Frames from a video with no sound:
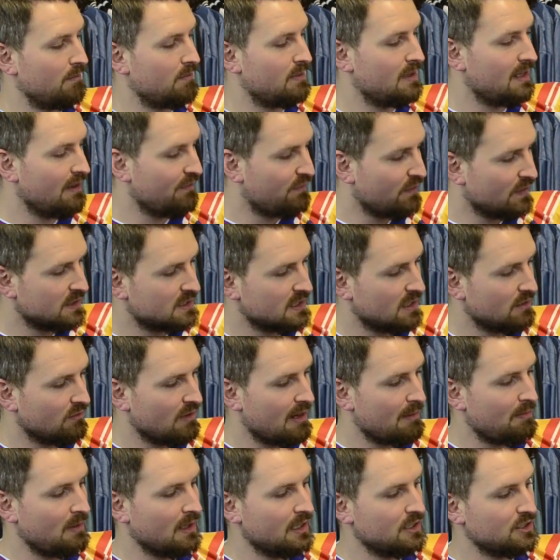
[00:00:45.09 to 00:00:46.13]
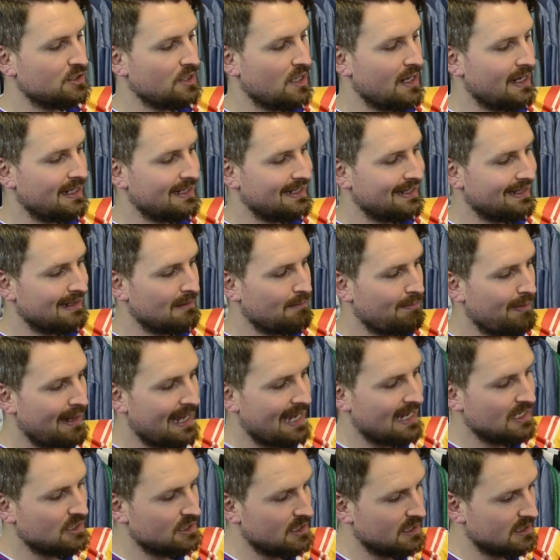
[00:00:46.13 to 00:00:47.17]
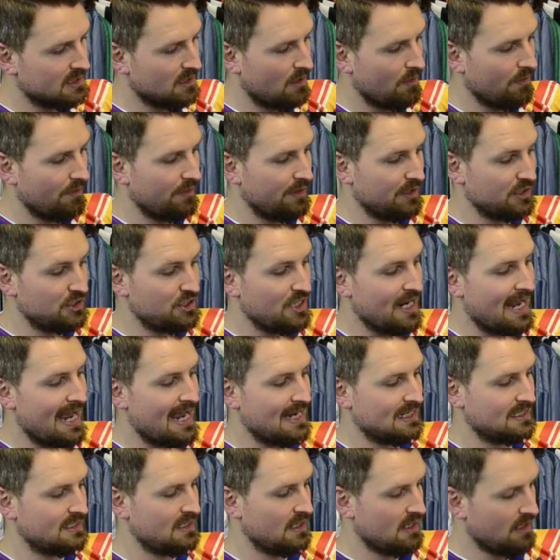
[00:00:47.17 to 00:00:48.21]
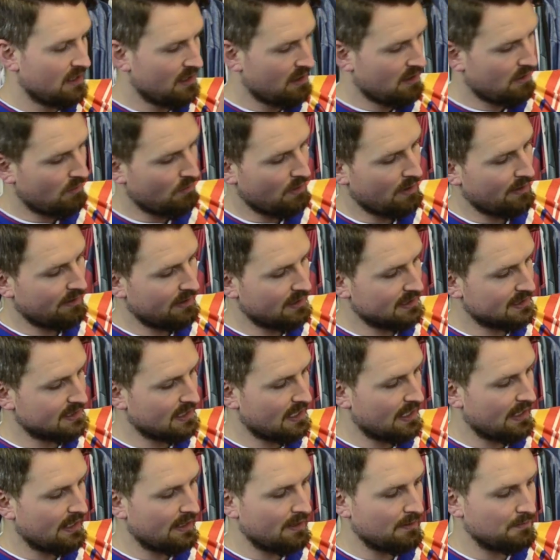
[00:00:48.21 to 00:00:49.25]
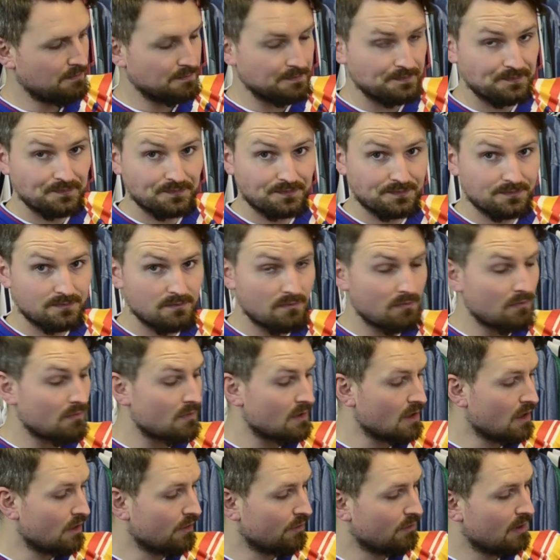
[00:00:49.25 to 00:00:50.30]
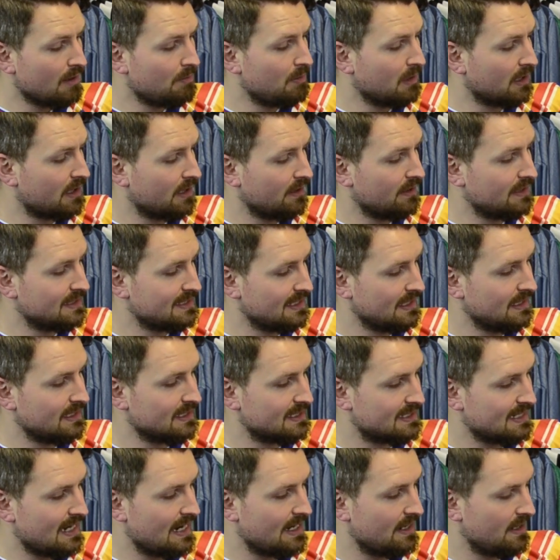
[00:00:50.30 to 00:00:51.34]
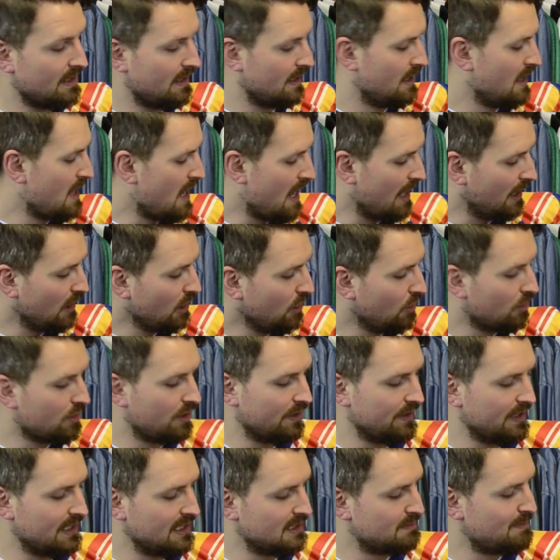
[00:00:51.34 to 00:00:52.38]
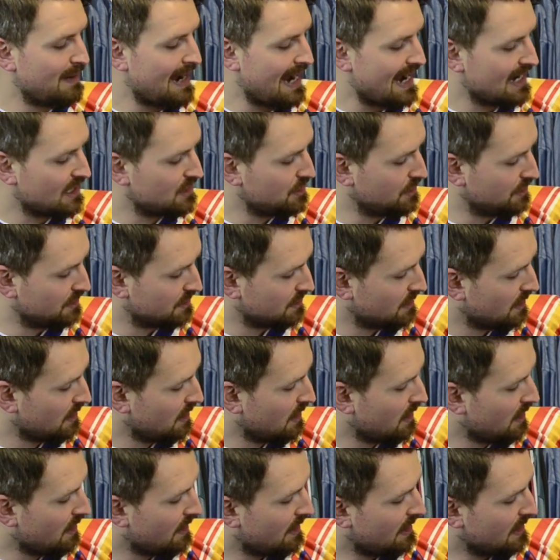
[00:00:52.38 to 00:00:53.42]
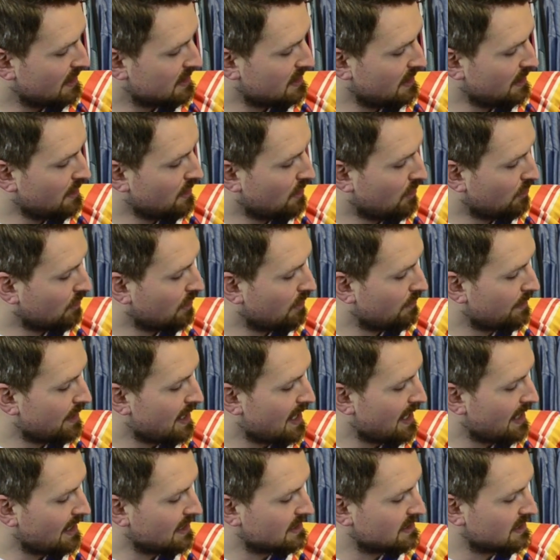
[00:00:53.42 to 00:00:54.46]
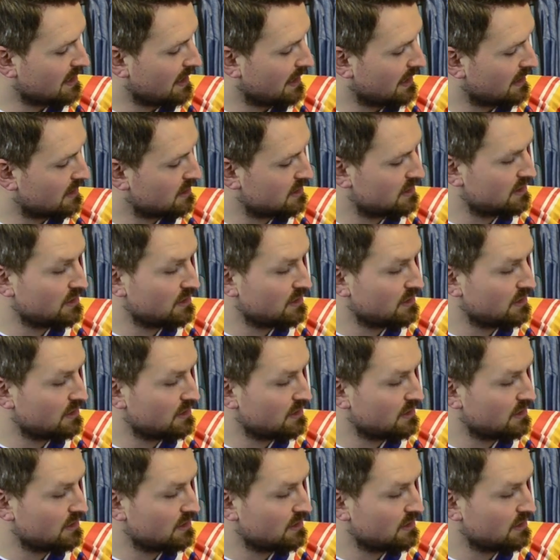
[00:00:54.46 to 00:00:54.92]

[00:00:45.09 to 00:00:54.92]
Different to the replica shirt in that the badge is on the chest, whereas on the replica it's in the centre. And look at these patches. That's the Euro 96